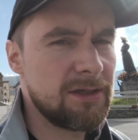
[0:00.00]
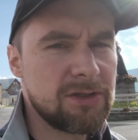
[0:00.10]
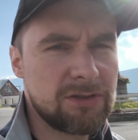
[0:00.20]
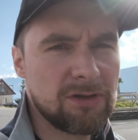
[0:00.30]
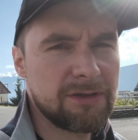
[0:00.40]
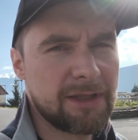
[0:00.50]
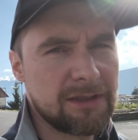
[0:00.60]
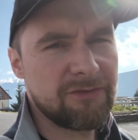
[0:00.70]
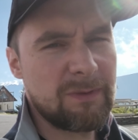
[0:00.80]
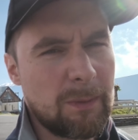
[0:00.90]
She told that
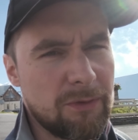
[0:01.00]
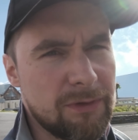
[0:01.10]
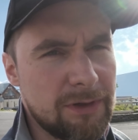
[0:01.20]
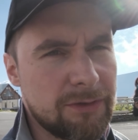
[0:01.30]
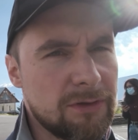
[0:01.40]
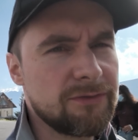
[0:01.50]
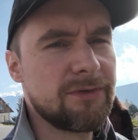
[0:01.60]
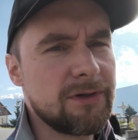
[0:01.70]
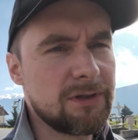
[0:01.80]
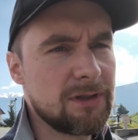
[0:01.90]
if people will not
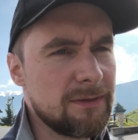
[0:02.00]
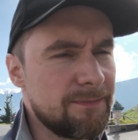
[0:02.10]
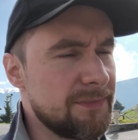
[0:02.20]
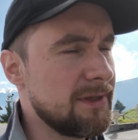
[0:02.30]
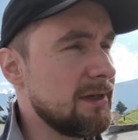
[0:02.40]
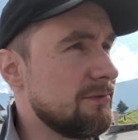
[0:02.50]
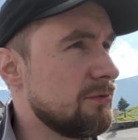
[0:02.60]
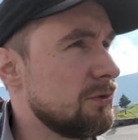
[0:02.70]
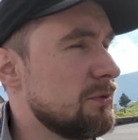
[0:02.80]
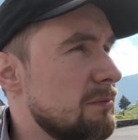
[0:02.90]
convert the
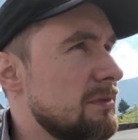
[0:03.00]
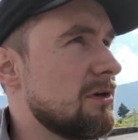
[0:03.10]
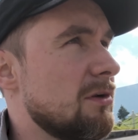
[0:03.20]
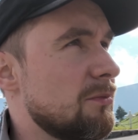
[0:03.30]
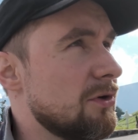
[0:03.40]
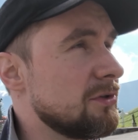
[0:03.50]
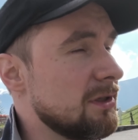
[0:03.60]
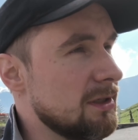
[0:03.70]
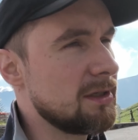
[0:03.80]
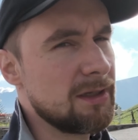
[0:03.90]
food will become
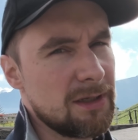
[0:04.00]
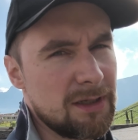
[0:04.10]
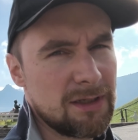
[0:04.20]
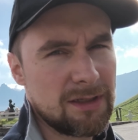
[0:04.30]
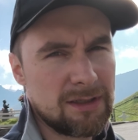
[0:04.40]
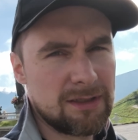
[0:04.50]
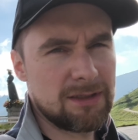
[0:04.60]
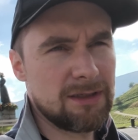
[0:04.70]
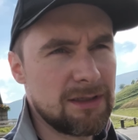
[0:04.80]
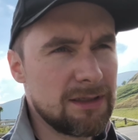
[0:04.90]
rotten.
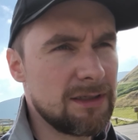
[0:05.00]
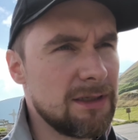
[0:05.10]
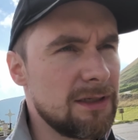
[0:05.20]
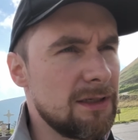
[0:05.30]
Uh,